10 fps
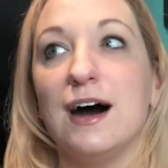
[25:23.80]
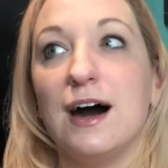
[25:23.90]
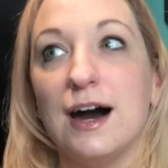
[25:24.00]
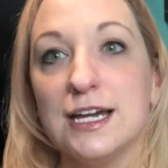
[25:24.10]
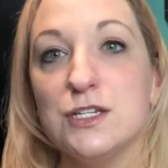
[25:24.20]

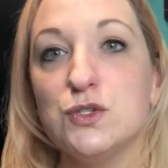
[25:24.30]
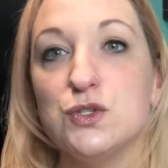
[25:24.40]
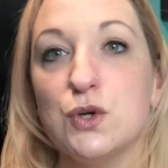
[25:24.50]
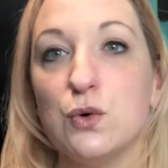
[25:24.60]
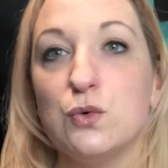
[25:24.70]
I
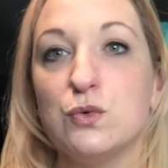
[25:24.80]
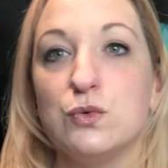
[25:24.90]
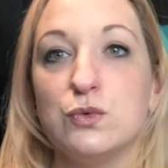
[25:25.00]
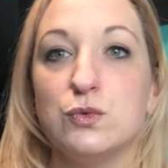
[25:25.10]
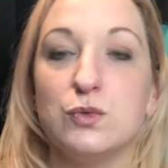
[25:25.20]
don't,
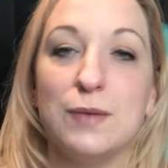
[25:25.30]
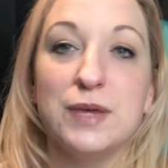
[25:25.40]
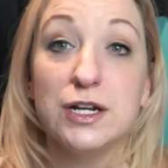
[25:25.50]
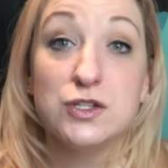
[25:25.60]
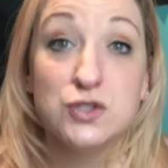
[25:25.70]
I'm
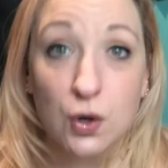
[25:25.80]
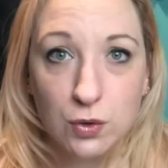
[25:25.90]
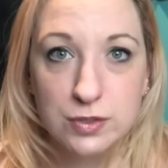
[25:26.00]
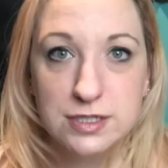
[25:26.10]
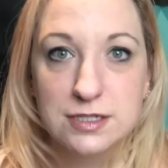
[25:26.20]
not
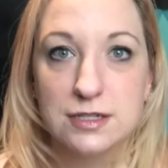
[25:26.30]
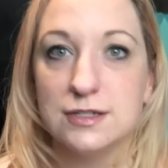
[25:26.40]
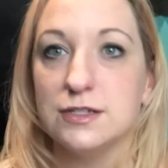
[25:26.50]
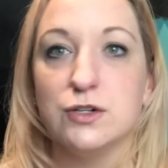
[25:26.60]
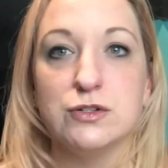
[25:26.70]
adult,
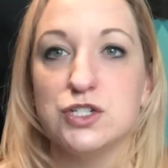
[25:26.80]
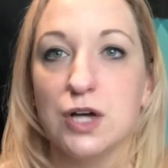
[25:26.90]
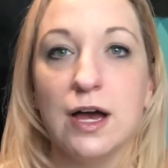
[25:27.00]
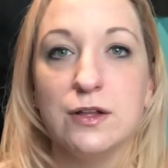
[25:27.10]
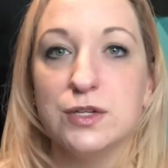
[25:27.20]
your
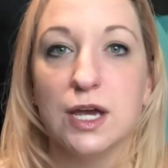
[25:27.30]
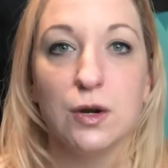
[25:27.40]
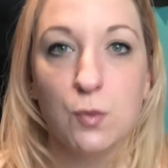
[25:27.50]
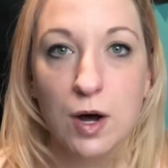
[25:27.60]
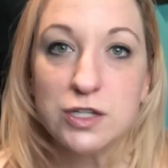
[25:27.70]
child can
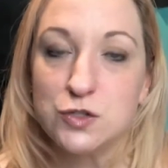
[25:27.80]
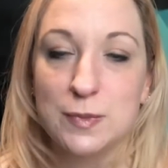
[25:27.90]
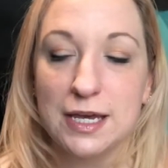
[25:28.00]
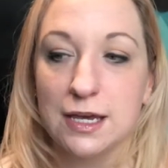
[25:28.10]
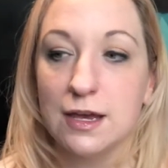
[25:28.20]
watch
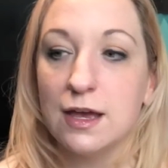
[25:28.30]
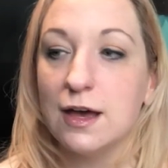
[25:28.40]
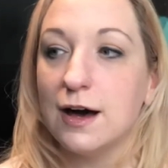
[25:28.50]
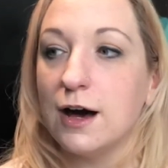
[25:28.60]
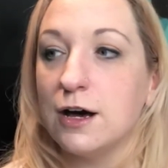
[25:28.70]
me.
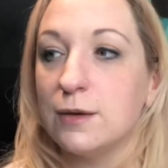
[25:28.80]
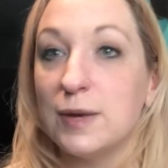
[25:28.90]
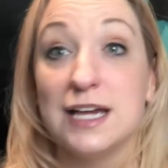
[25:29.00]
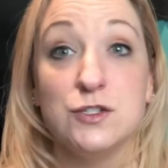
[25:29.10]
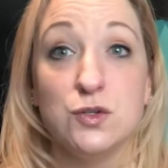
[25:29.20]
Um,
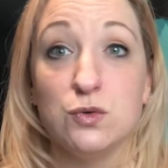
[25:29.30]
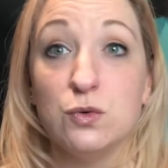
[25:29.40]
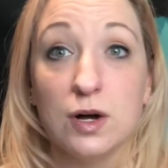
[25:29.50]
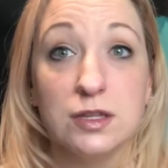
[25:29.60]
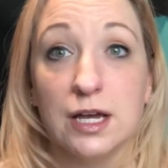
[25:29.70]
I do
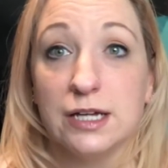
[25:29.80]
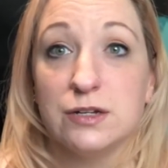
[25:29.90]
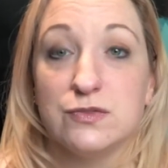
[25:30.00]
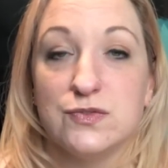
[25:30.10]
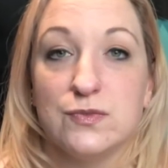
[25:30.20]
a lot
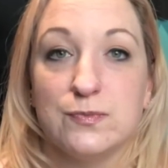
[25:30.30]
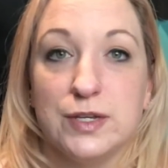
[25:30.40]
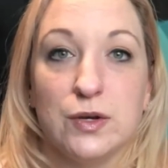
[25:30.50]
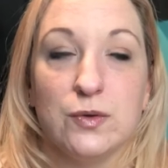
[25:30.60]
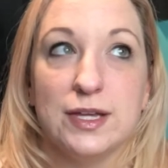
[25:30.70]
of you
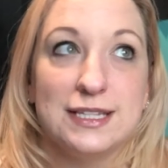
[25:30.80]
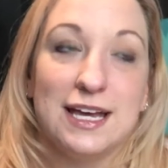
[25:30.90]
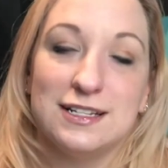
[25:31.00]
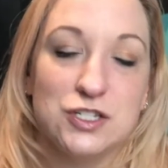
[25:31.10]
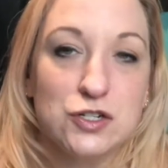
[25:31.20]
know, like
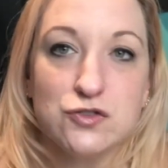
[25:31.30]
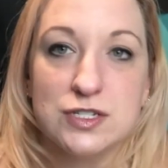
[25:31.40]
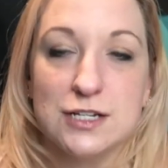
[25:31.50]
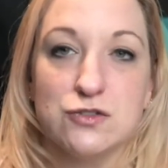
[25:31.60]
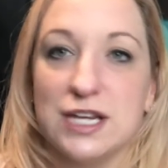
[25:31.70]
that children's
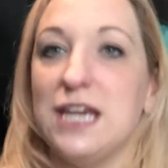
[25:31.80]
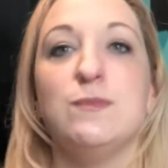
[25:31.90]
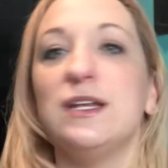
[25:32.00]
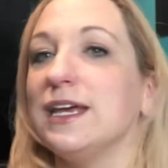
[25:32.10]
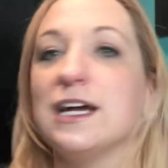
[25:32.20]

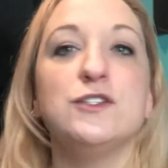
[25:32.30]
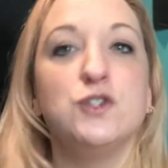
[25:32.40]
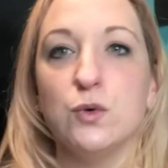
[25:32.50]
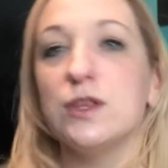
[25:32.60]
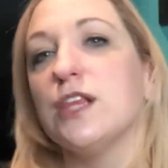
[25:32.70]
entertainment. Like I
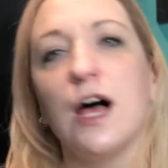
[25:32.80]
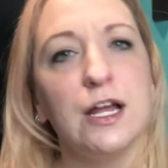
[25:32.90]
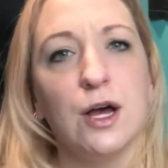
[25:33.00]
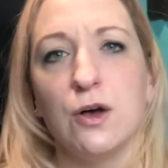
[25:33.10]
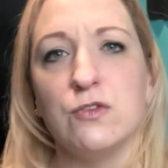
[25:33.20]
do a lot
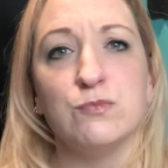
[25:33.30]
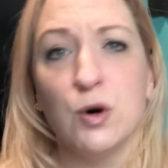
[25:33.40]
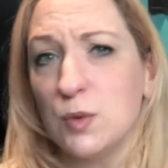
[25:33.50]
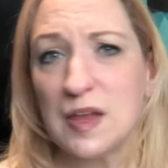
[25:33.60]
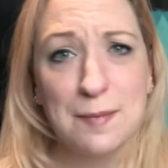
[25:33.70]
of
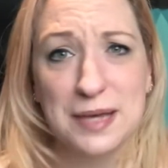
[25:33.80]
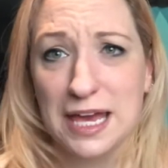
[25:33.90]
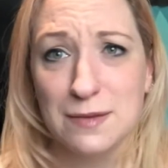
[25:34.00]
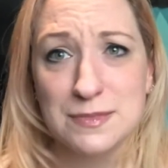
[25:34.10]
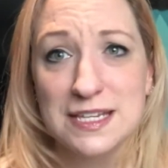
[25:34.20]
mobile app
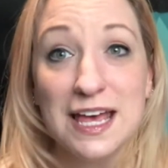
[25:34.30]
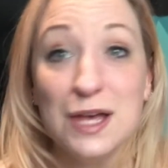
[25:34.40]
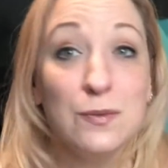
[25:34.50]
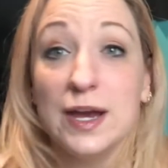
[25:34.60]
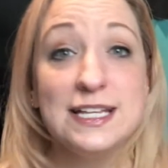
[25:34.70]
games
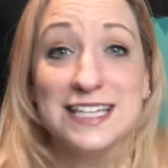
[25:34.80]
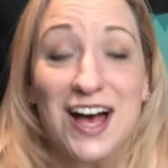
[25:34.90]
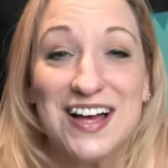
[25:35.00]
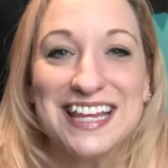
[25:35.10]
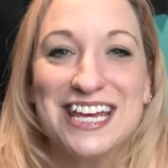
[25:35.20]
where I
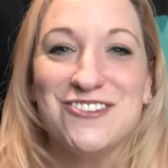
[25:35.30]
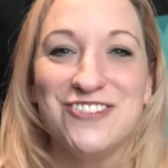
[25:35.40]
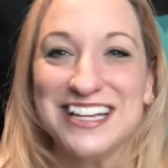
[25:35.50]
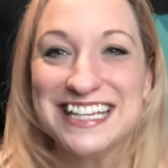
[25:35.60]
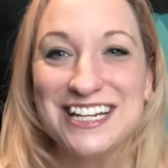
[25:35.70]
talk like a
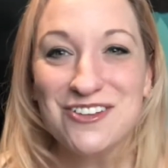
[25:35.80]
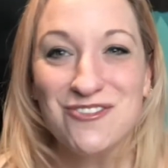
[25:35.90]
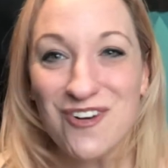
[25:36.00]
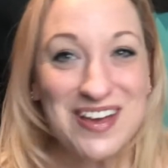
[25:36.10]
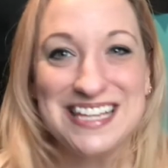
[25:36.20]
fun
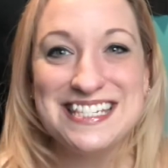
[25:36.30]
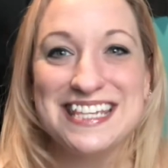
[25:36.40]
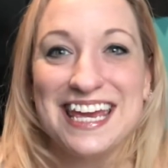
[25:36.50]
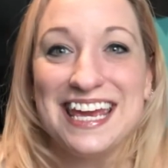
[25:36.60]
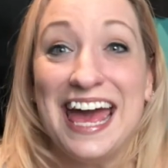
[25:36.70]
little voice.
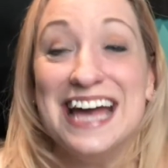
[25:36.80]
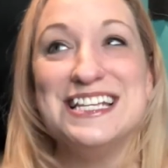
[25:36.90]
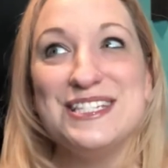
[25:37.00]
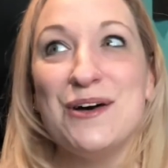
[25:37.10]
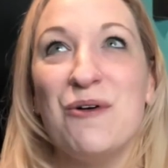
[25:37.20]
Like,
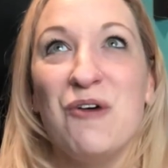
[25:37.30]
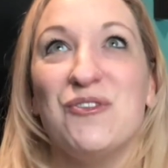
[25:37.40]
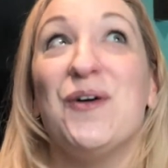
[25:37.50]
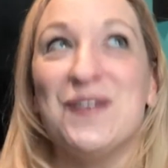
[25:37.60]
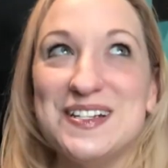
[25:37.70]
so of
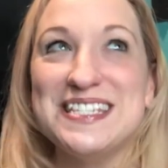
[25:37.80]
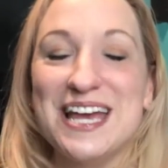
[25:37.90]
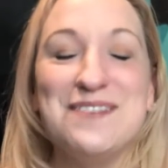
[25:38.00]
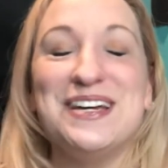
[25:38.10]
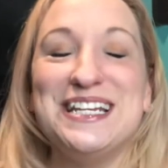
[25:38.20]
course
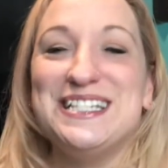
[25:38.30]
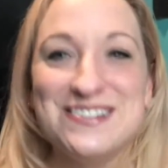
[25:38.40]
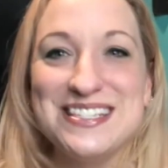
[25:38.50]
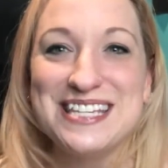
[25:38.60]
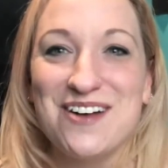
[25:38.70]
I'm gonna do
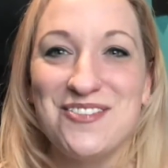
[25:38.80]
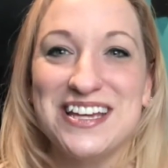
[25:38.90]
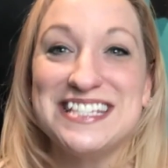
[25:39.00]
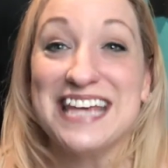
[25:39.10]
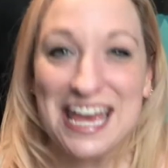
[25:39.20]
stuff
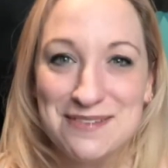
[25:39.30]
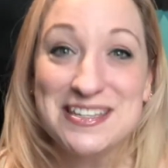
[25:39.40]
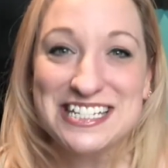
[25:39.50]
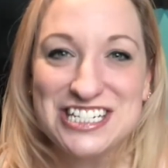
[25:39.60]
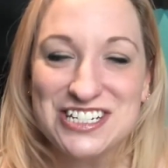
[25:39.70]
that's aimed at
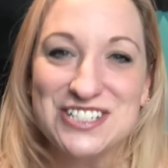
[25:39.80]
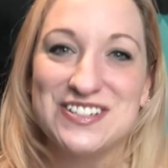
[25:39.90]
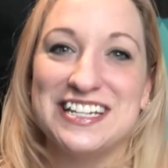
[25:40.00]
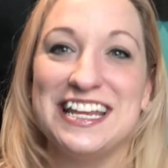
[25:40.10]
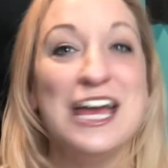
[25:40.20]

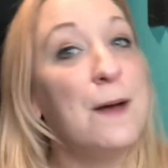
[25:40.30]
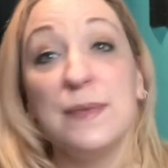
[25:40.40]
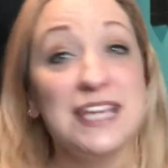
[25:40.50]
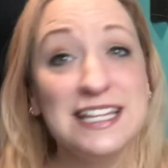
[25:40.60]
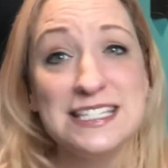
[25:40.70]
children, but
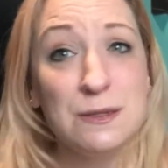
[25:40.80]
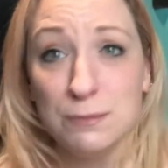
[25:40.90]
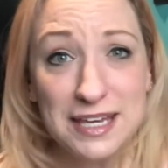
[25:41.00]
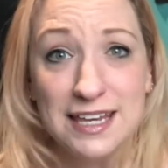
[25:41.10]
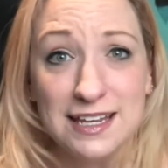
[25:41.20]
that doesn't
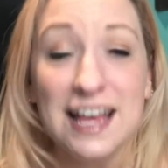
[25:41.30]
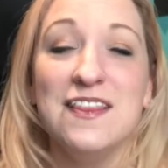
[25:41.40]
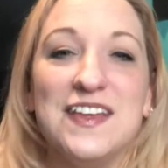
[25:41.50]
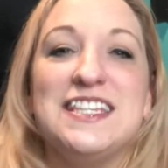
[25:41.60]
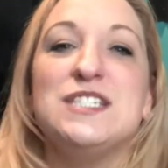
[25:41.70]
mean
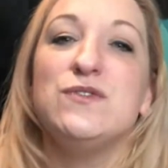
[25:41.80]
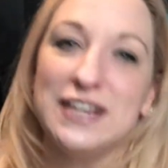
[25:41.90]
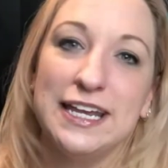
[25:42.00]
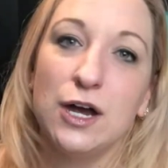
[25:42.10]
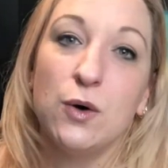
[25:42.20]
that this
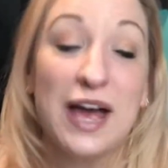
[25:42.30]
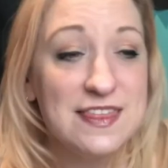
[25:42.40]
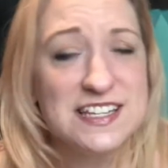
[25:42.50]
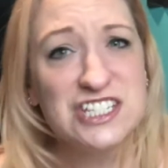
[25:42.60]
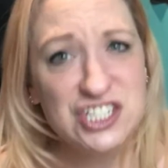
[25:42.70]
video and
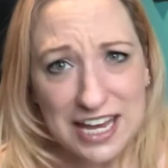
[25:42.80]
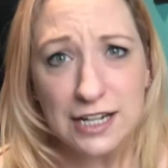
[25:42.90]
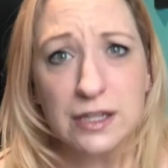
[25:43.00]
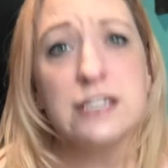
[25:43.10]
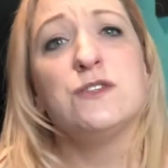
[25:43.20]
this
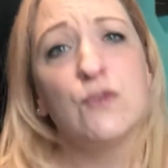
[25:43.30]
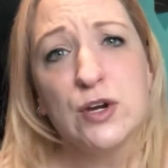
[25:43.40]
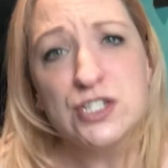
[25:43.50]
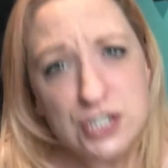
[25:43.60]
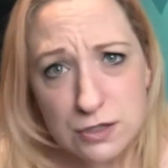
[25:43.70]
channel is for
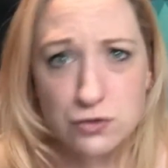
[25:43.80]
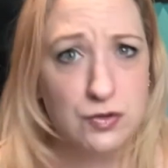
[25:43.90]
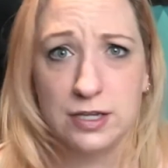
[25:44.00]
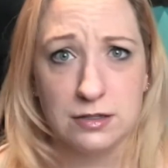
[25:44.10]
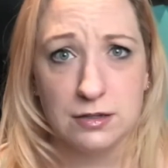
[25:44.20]

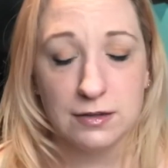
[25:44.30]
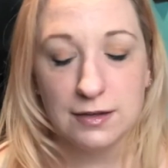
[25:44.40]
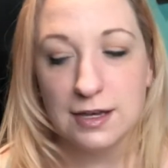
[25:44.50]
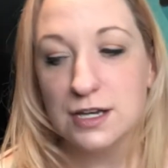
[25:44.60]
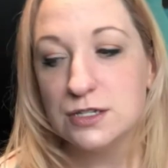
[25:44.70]
children.
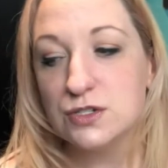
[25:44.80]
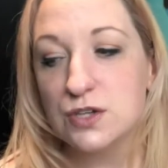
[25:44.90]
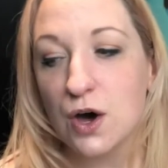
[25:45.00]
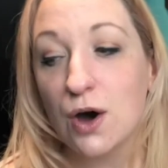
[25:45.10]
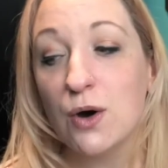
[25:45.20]

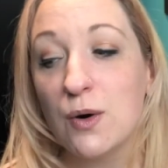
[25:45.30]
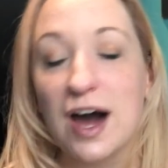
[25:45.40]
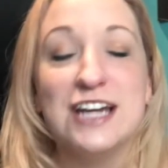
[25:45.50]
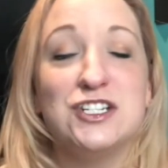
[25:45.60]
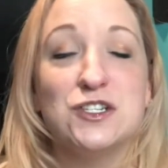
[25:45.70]
So
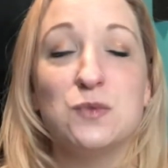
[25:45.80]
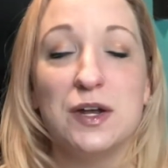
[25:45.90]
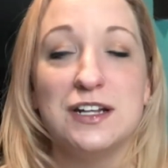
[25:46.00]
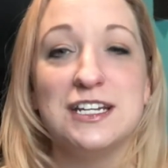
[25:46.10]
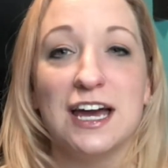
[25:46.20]
I just
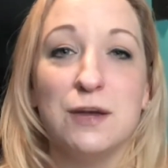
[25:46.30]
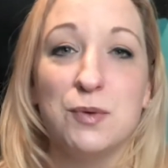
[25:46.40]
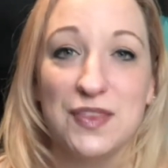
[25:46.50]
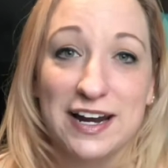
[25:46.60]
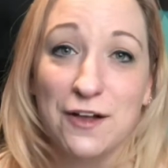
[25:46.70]
wanted to kind of put
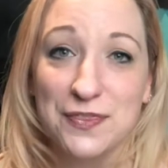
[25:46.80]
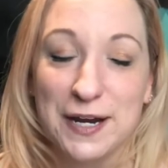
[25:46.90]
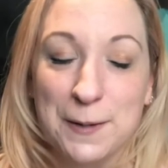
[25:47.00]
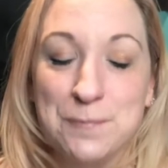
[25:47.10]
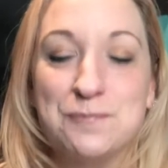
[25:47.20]
that out there.